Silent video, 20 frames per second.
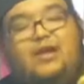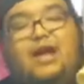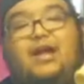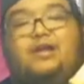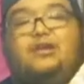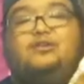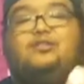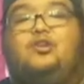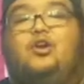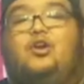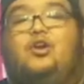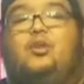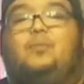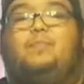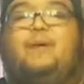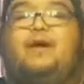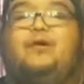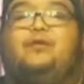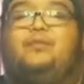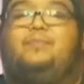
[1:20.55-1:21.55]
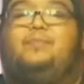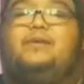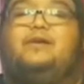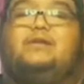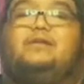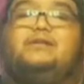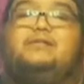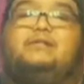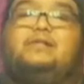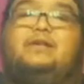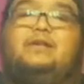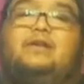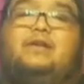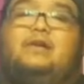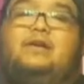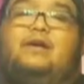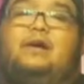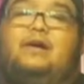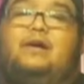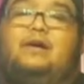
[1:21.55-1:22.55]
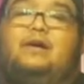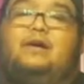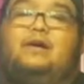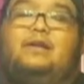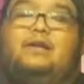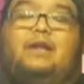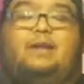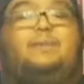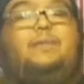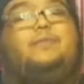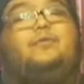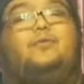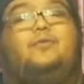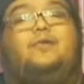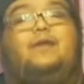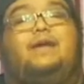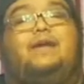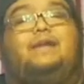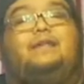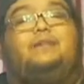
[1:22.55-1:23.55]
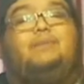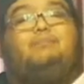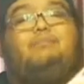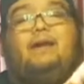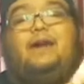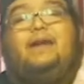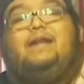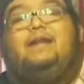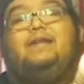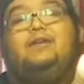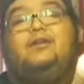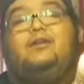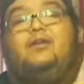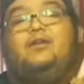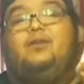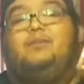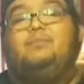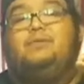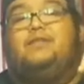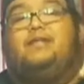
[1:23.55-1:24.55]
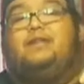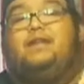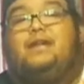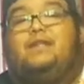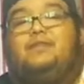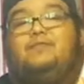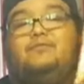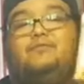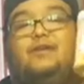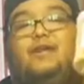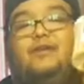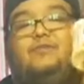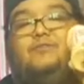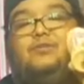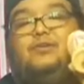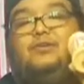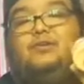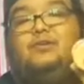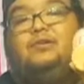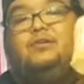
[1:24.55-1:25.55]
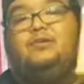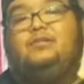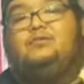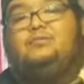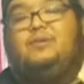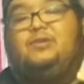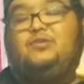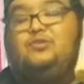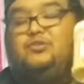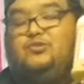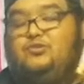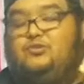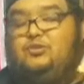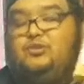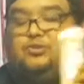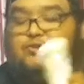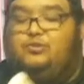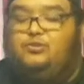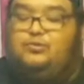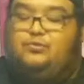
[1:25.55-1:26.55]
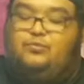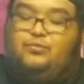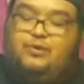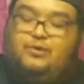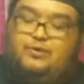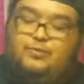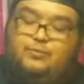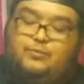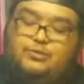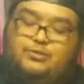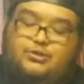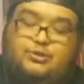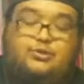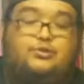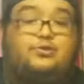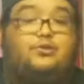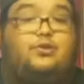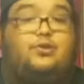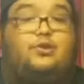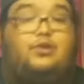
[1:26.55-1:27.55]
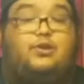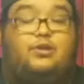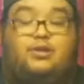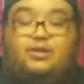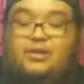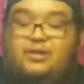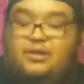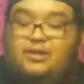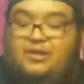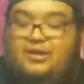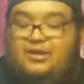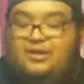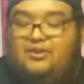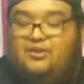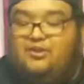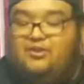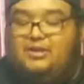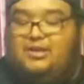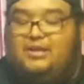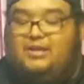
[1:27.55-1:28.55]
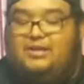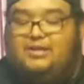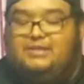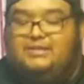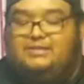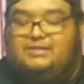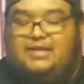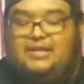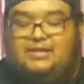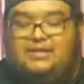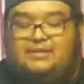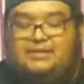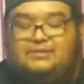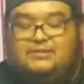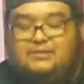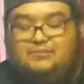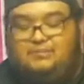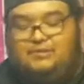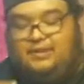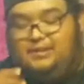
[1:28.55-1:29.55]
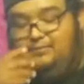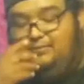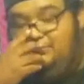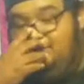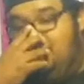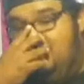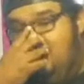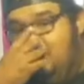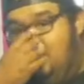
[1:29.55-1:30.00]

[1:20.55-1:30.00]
I use garlic powder because a lot of people don't like to bite into garlic, but they like the flavor. Just make sure that you don't end up with chunks of garlic in your carne guisada sometimes.